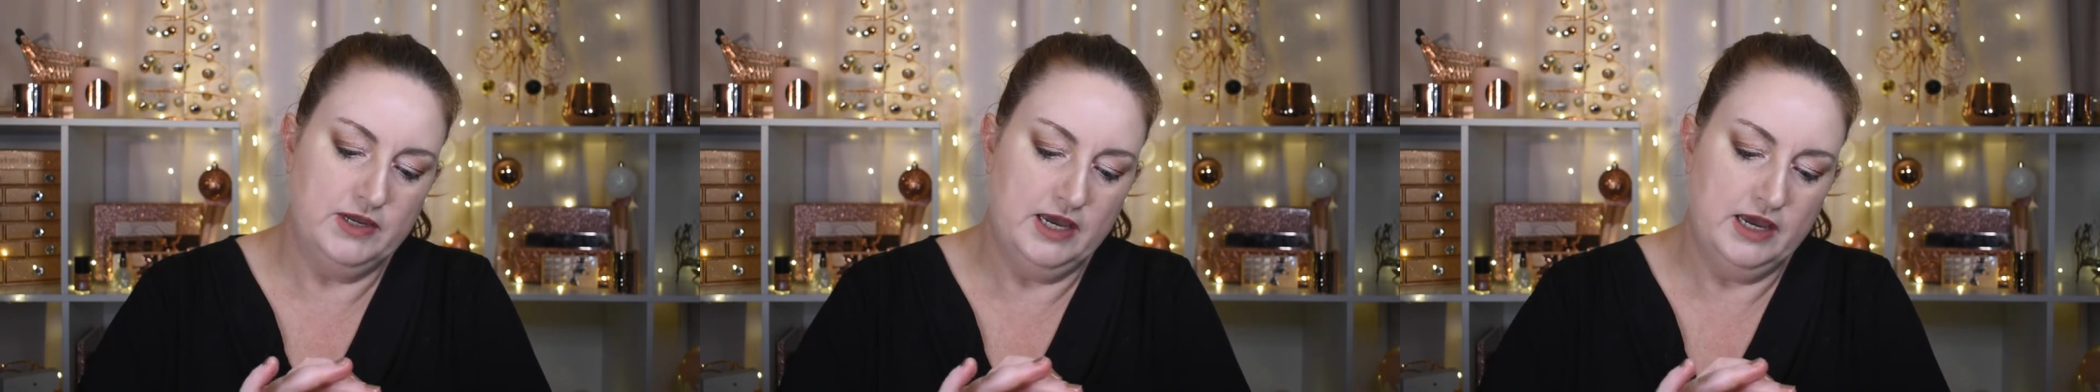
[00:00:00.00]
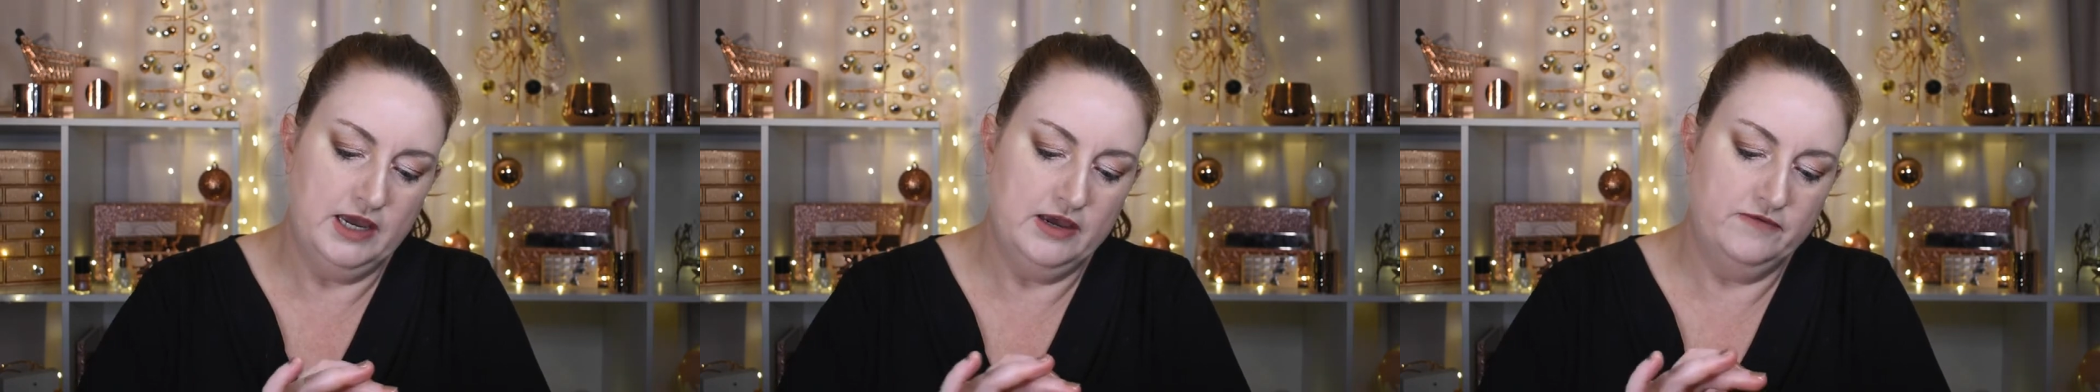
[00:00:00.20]

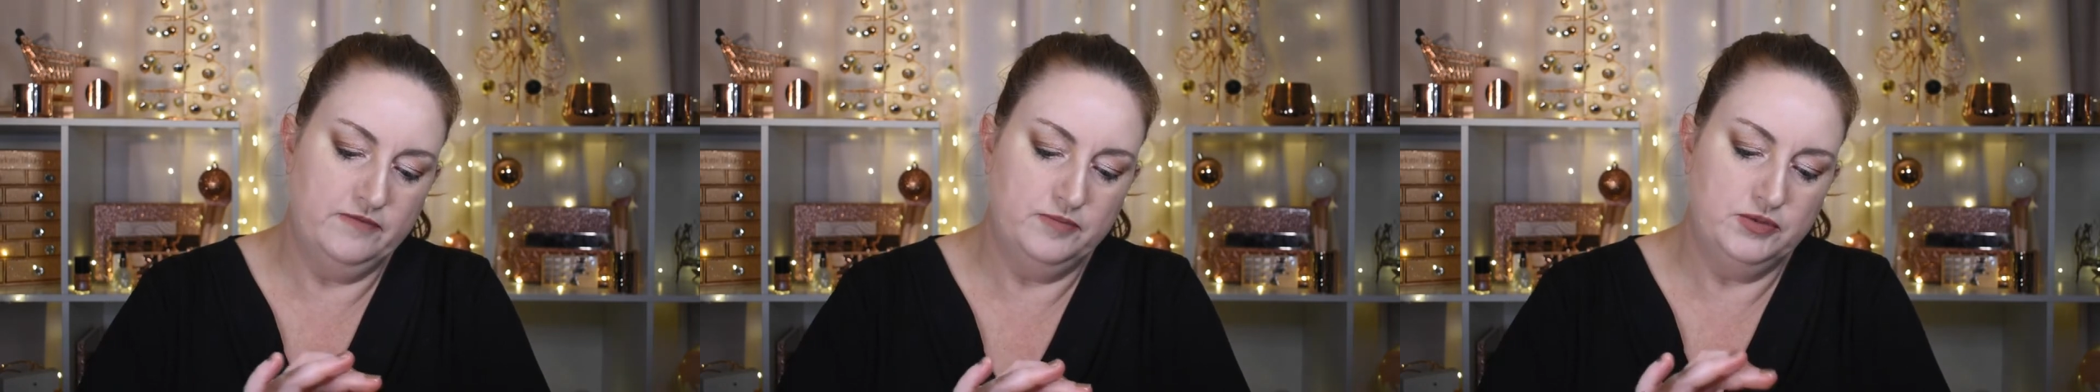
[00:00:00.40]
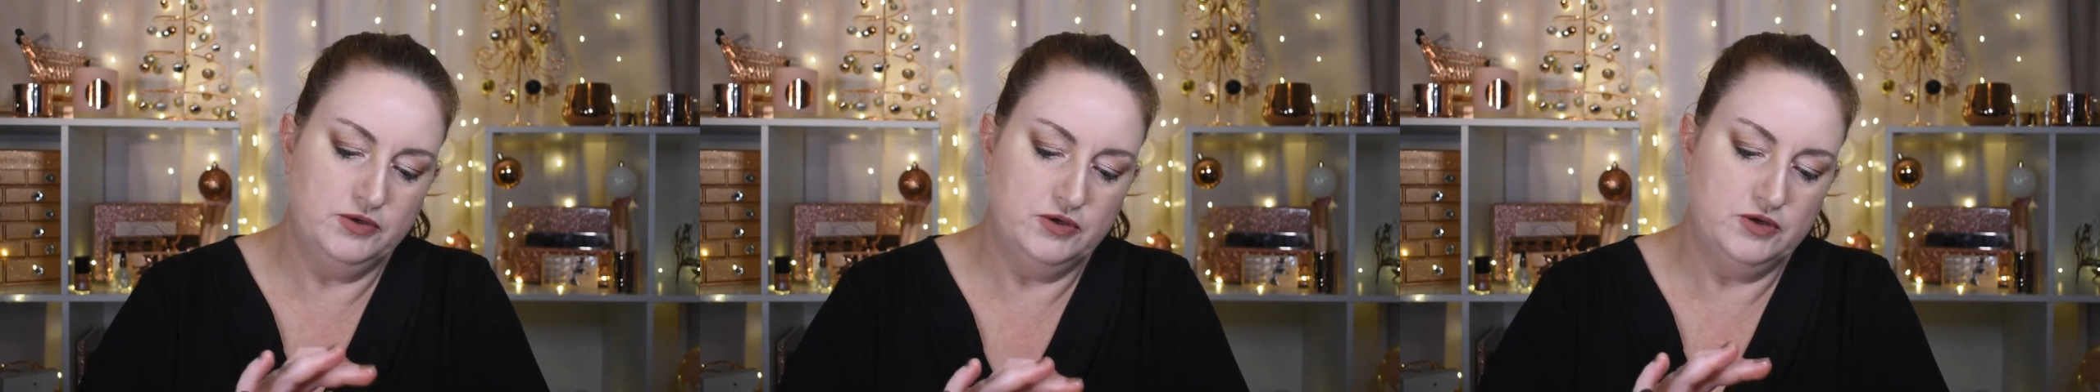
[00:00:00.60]
have
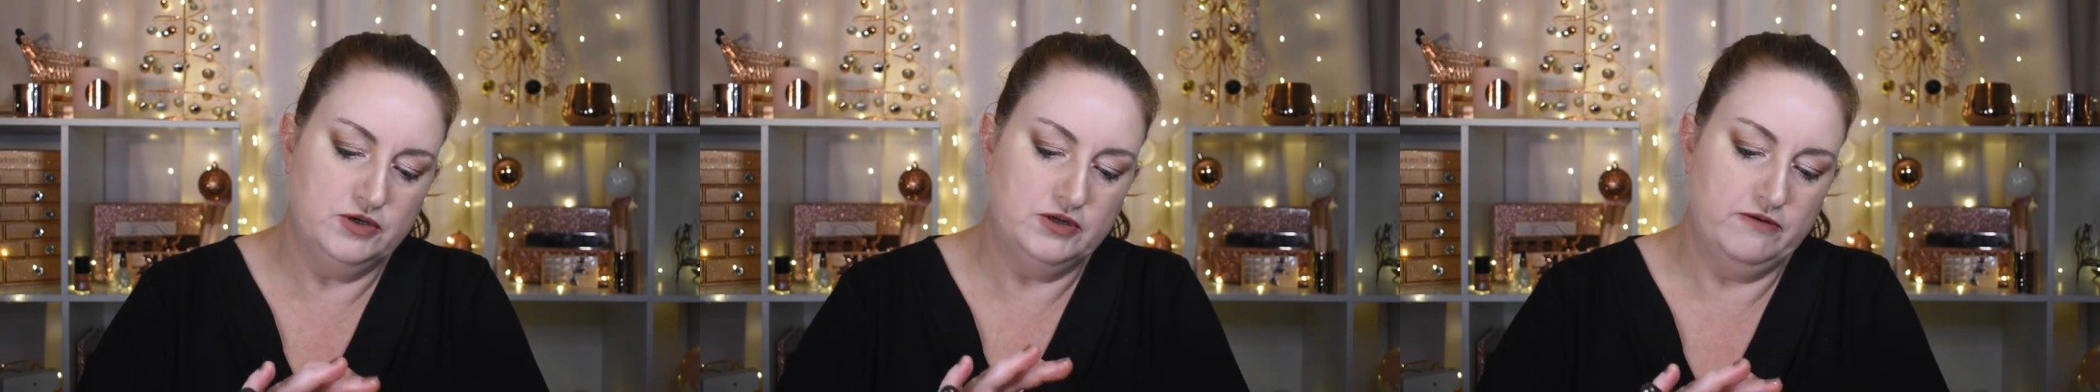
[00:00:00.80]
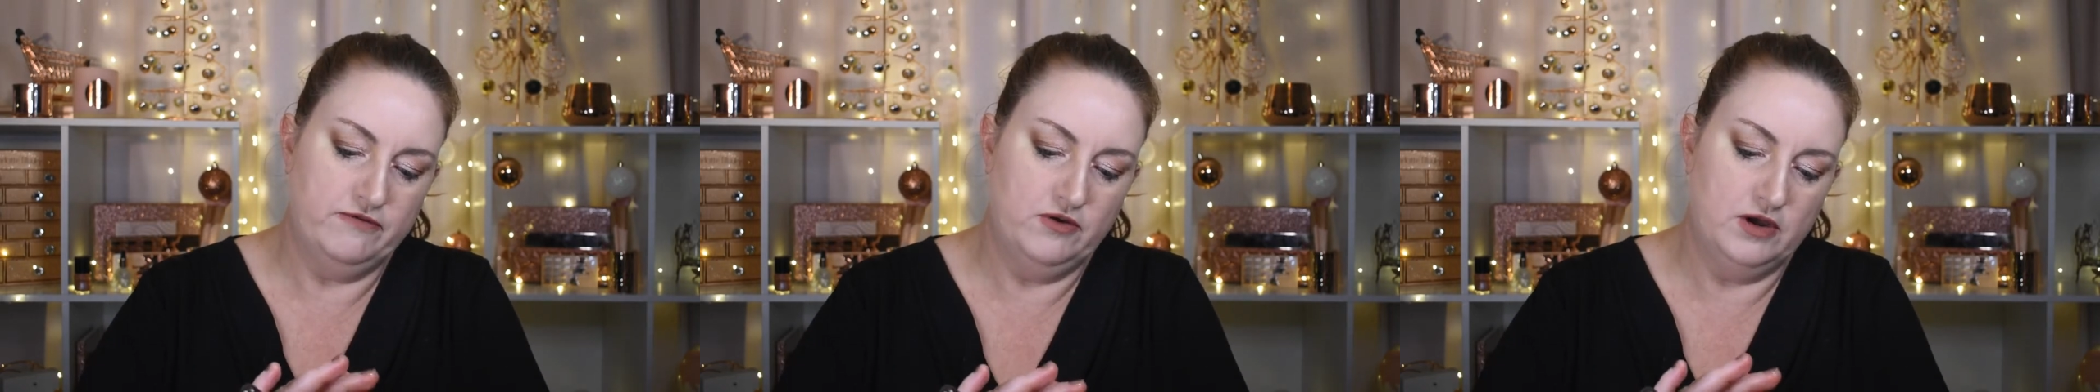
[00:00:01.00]

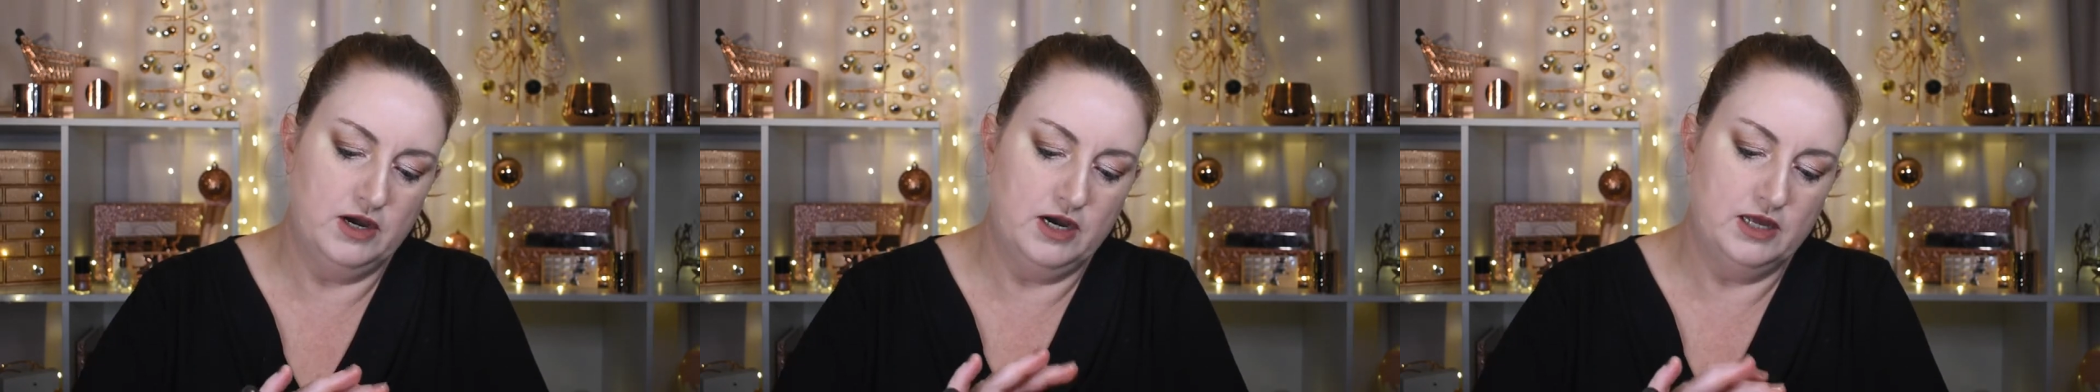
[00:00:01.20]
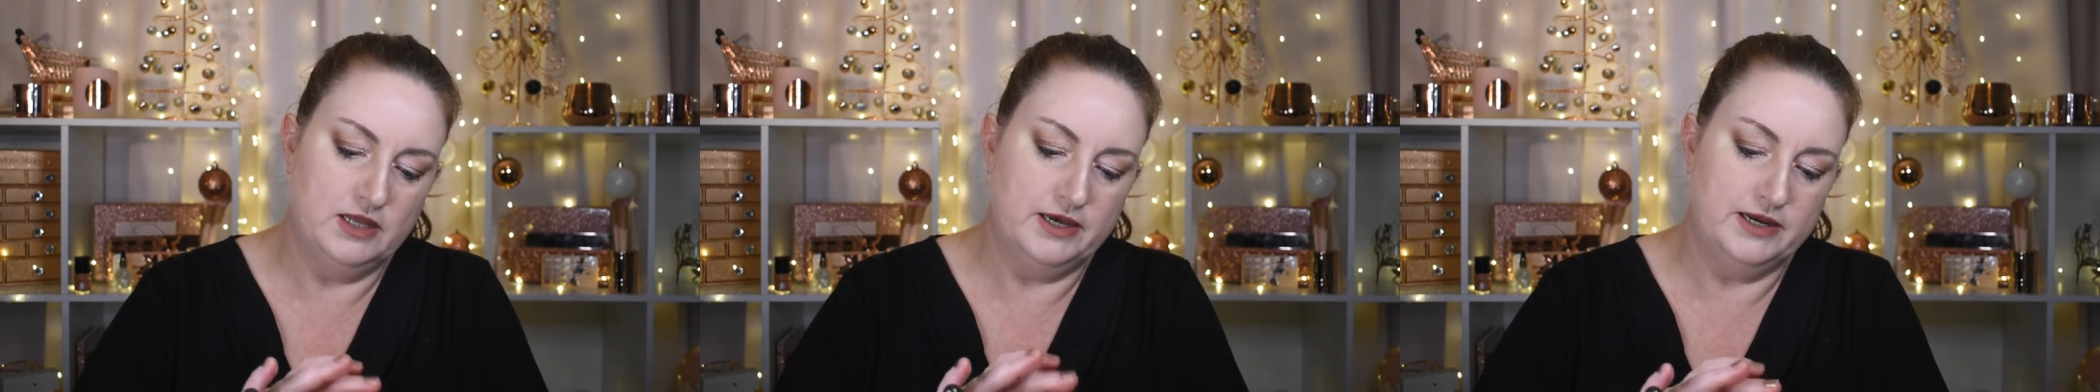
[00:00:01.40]
beautiful
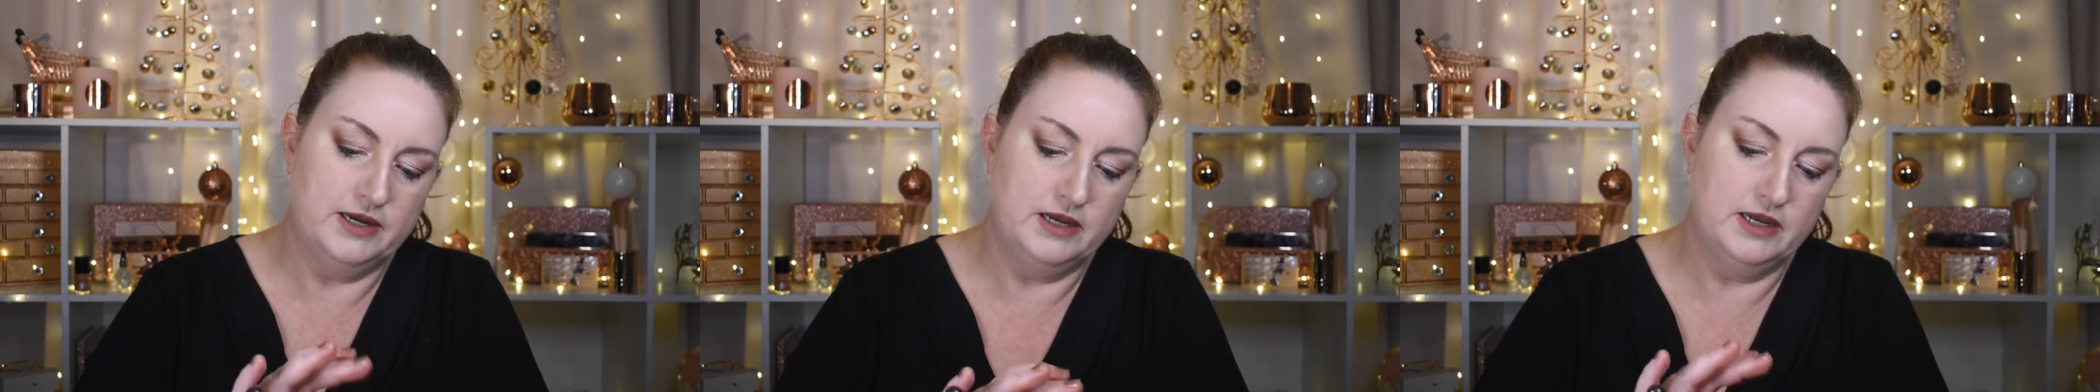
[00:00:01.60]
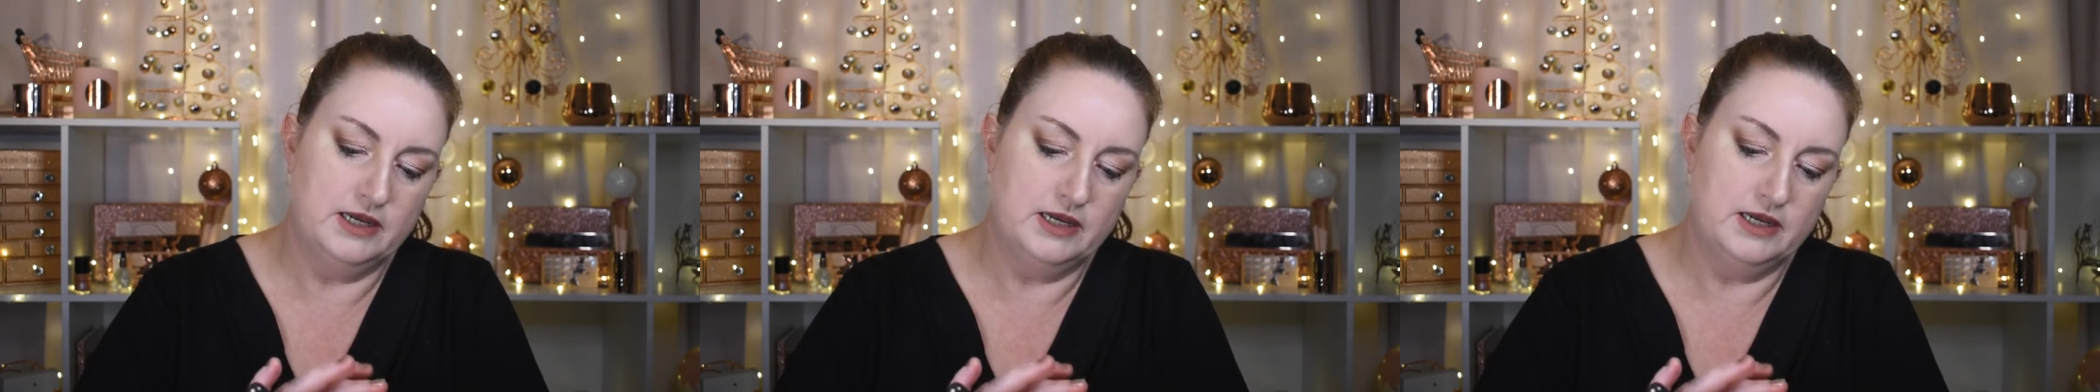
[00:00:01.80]
highlighter